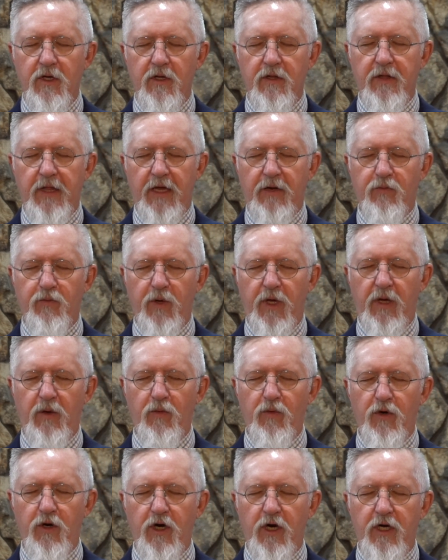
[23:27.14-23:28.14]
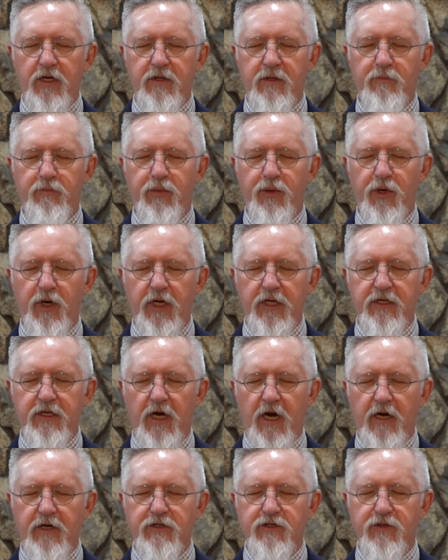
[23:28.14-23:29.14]
that we would put
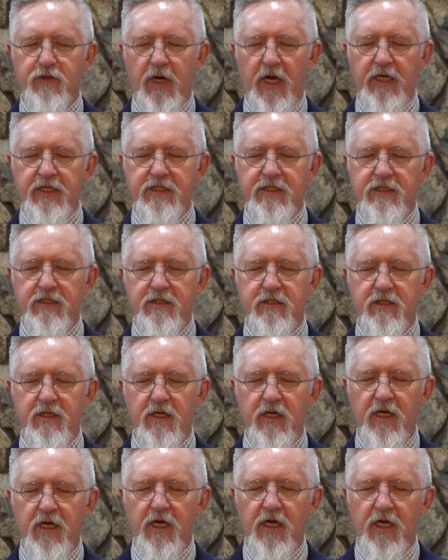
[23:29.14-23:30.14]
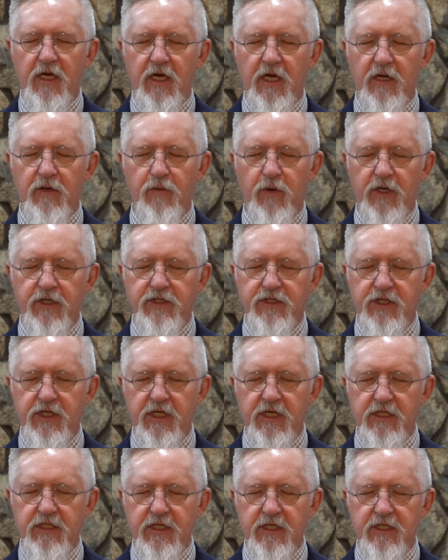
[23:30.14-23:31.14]
our trust in what
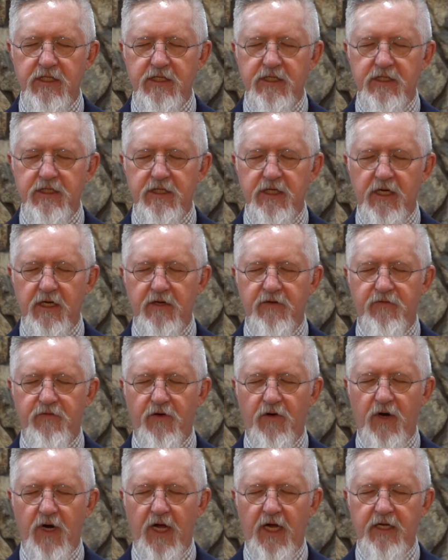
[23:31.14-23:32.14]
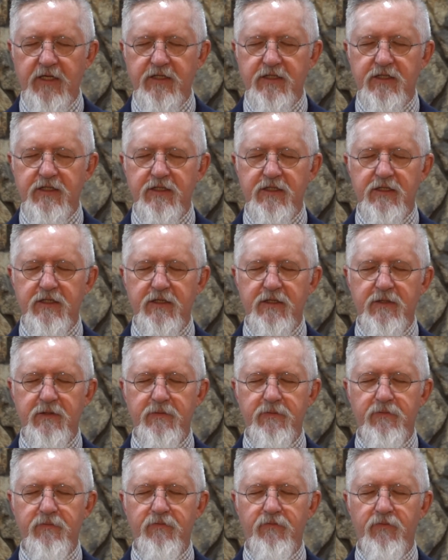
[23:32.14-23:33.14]
Jesus did for us
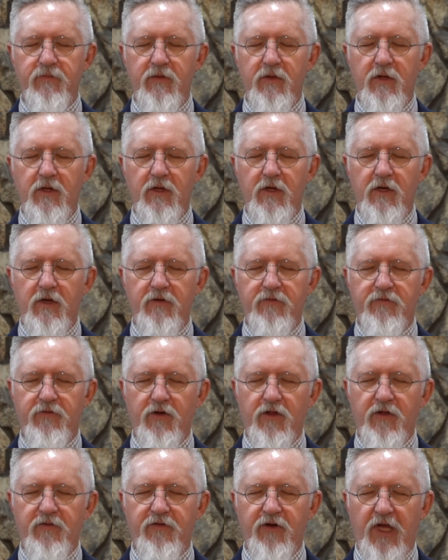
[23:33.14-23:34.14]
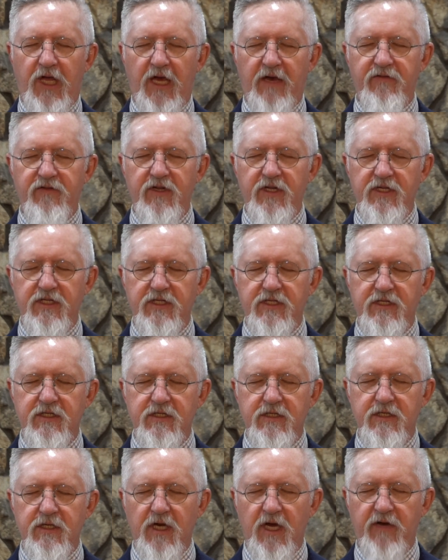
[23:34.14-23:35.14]
for the
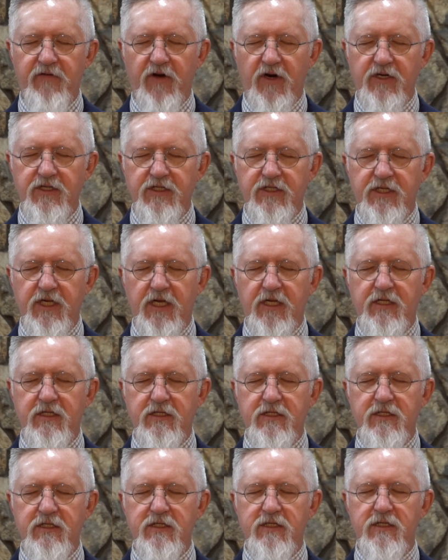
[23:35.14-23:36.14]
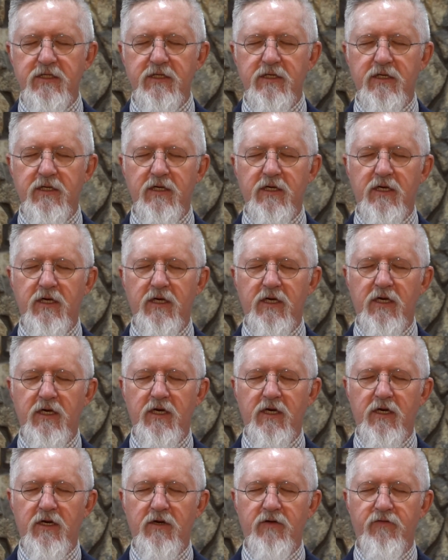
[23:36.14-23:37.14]
forgiveness of our sins,
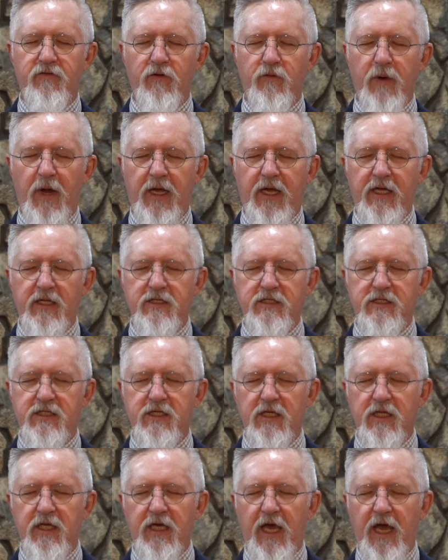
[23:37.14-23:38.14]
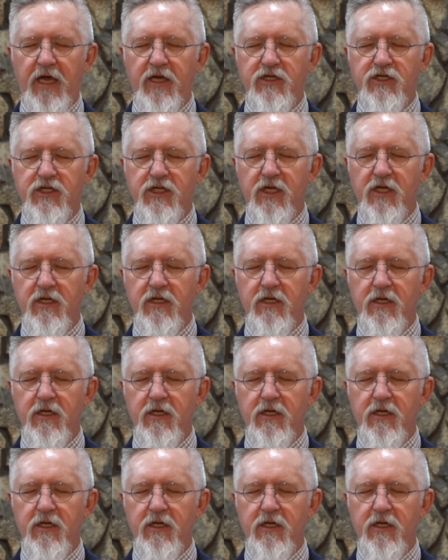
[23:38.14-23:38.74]
for reconciliation,